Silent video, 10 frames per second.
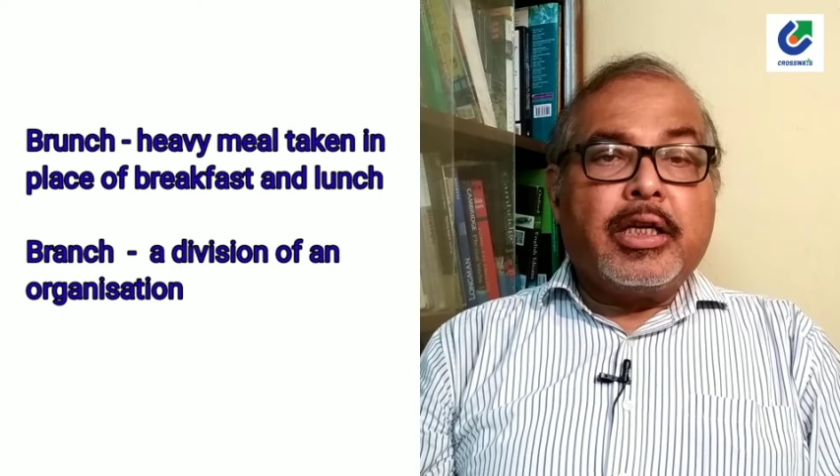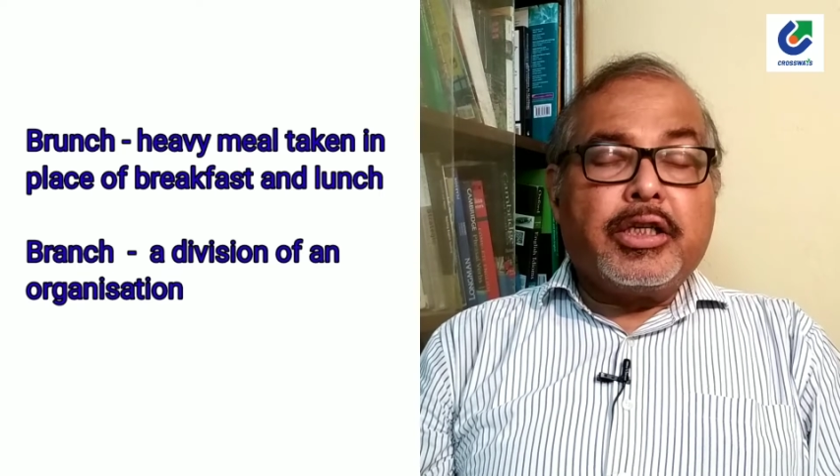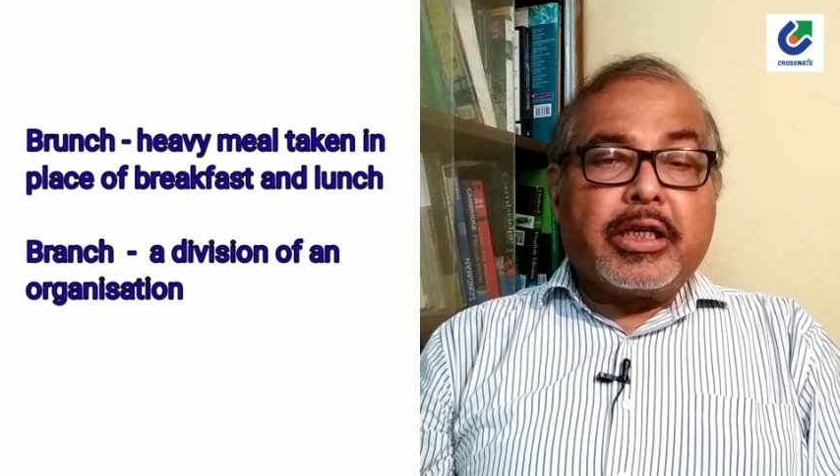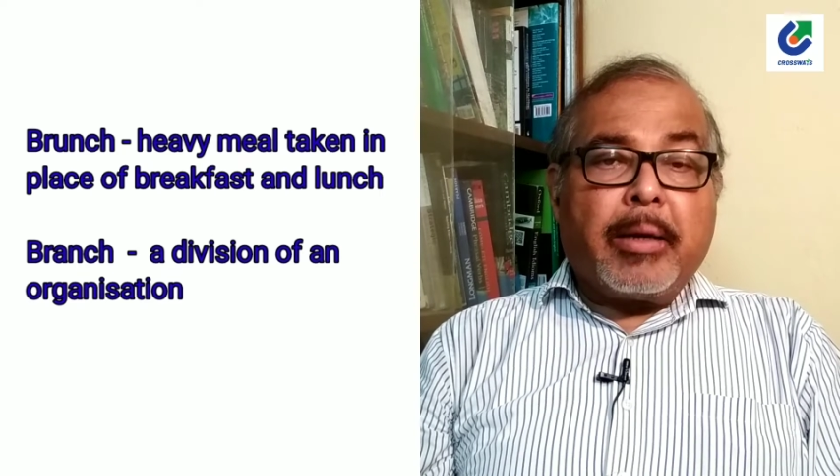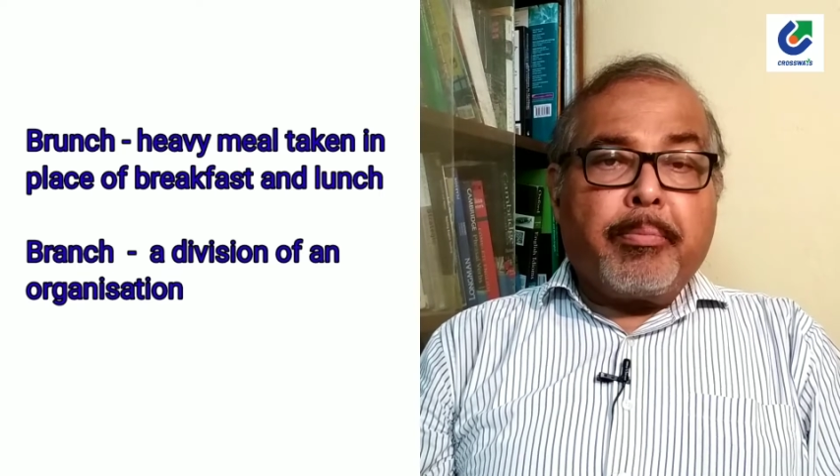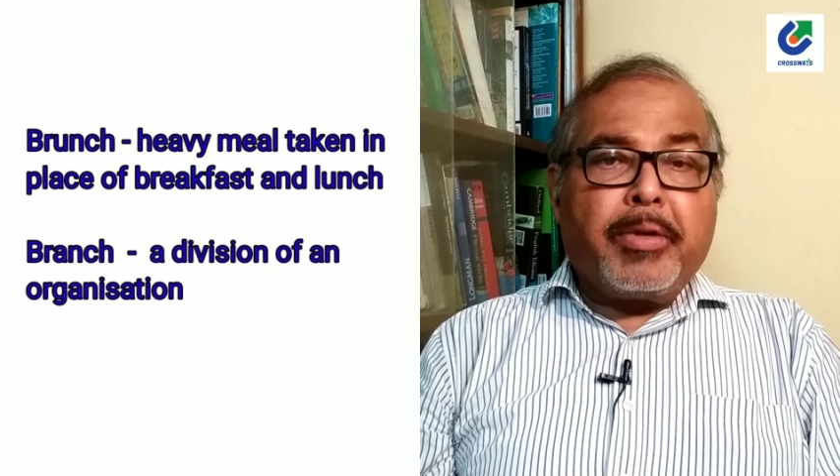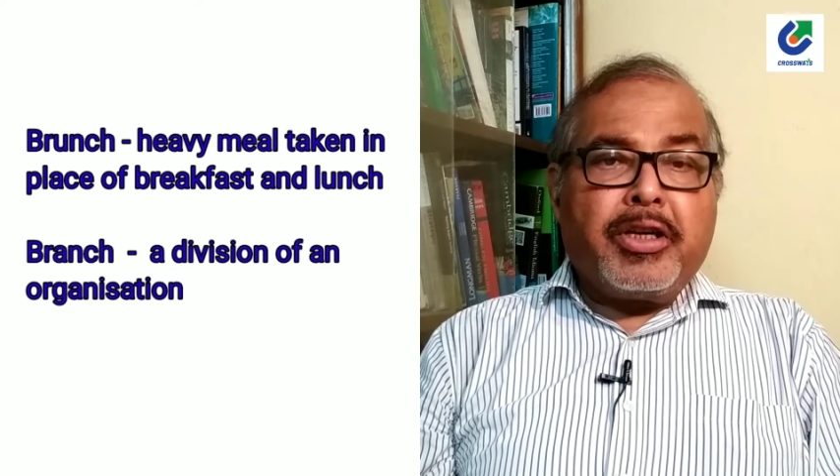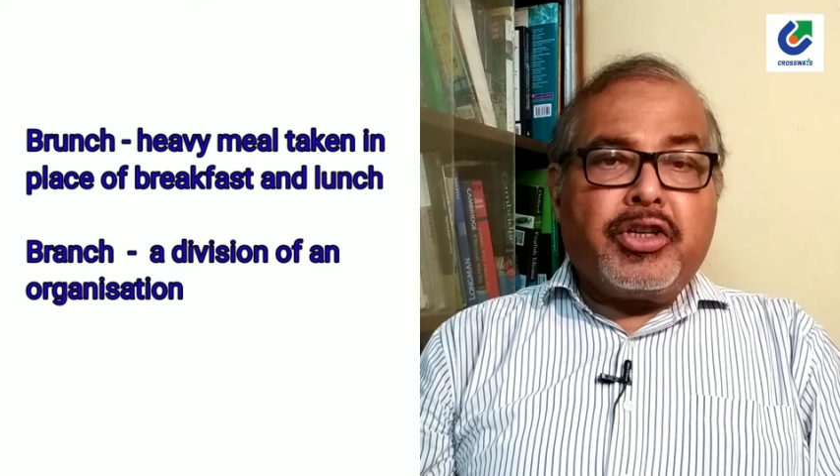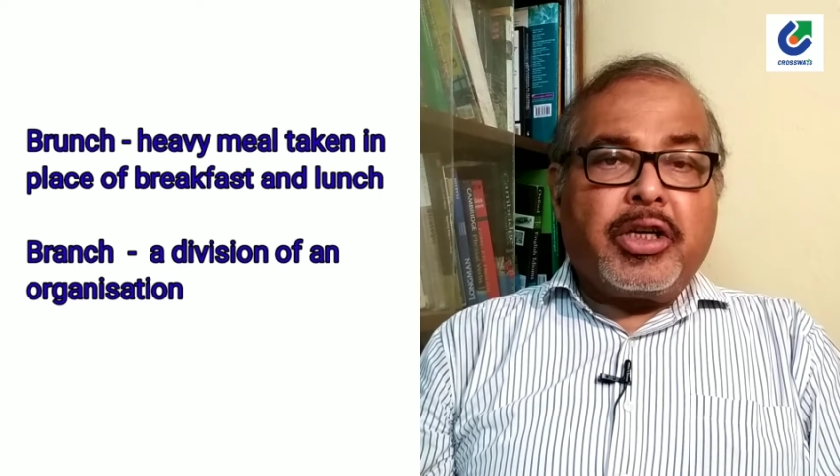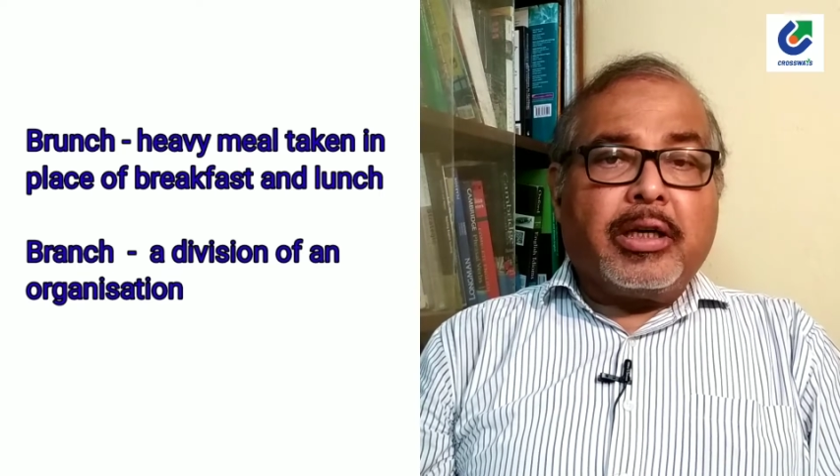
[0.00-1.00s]
to
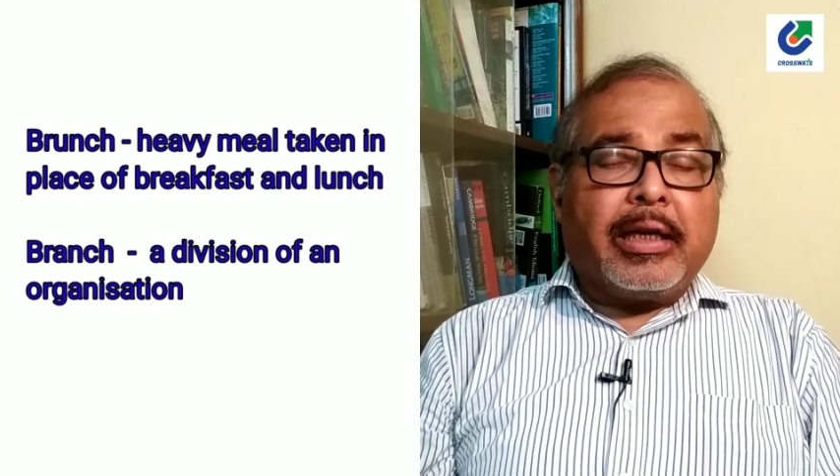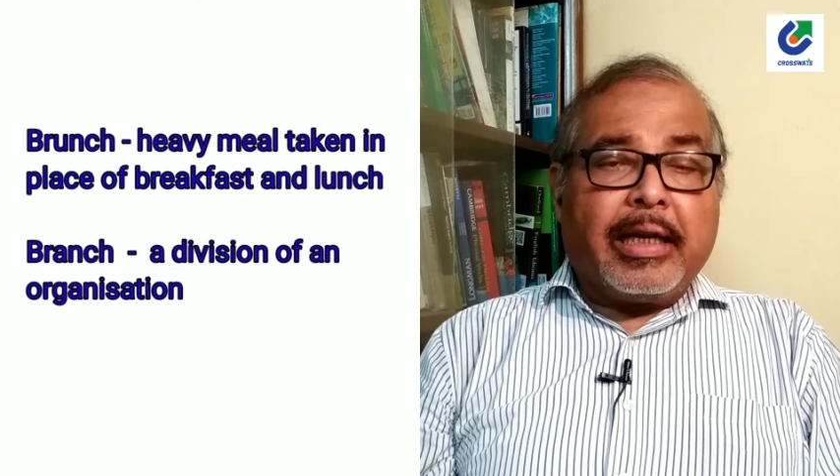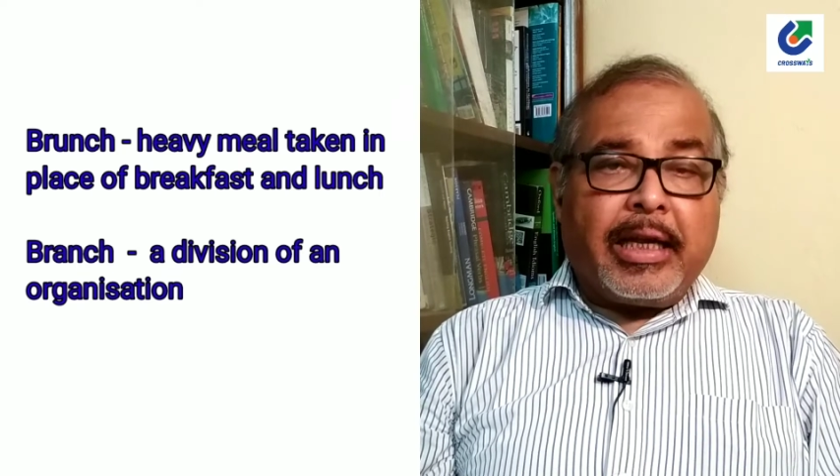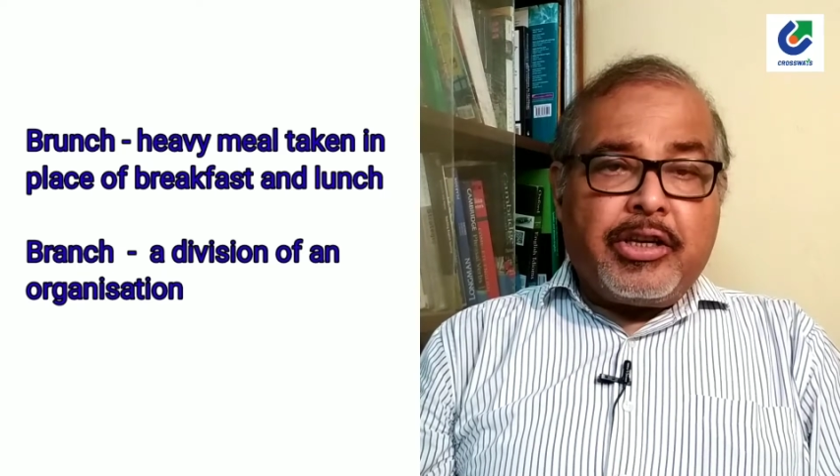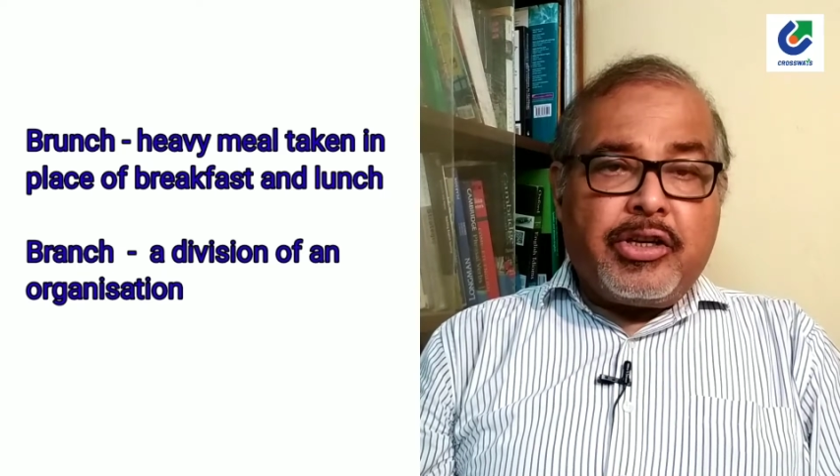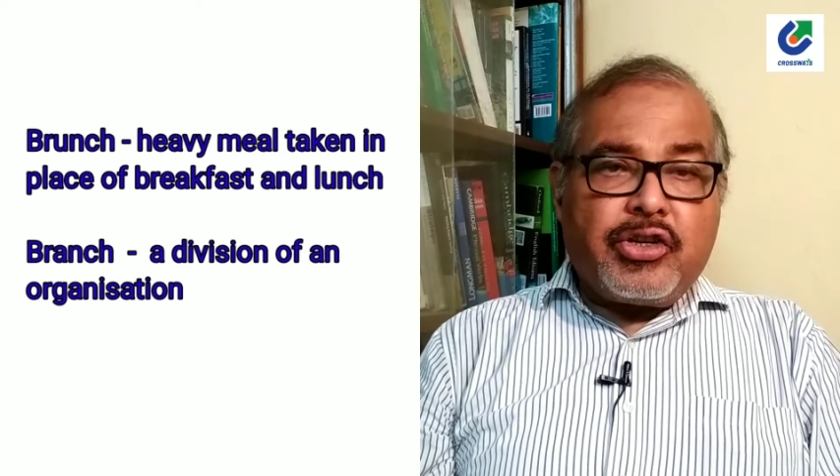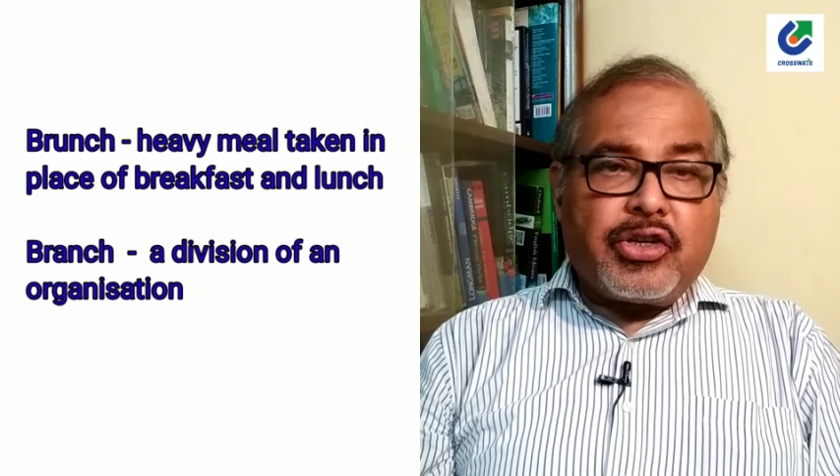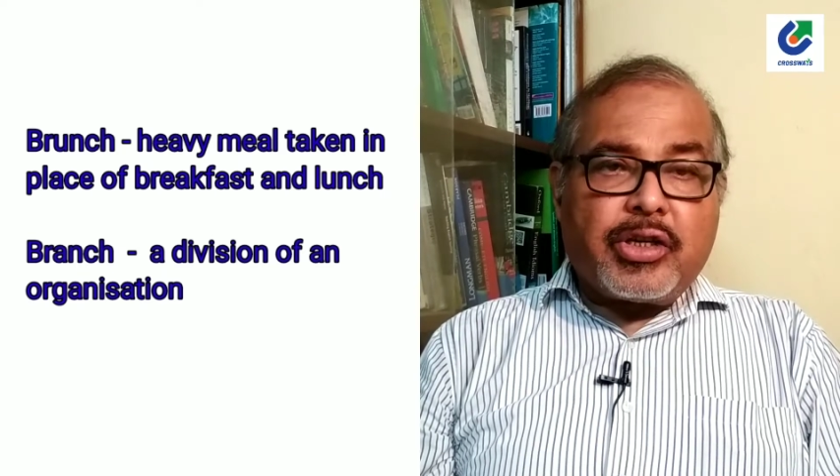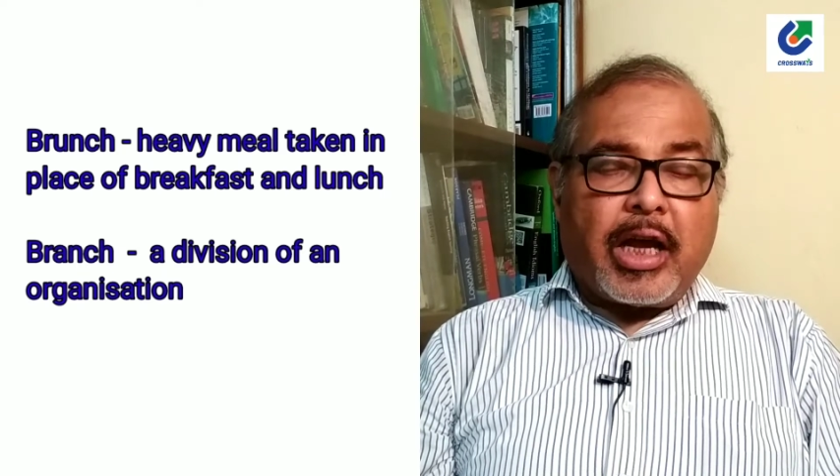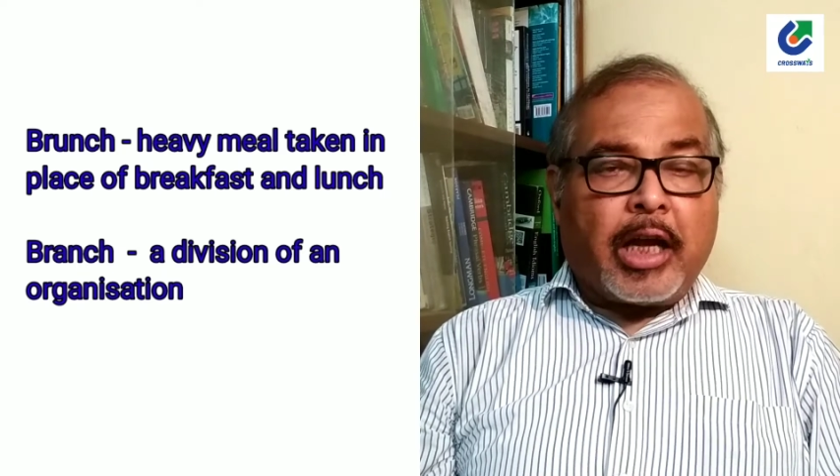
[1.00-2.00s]
compensate lunch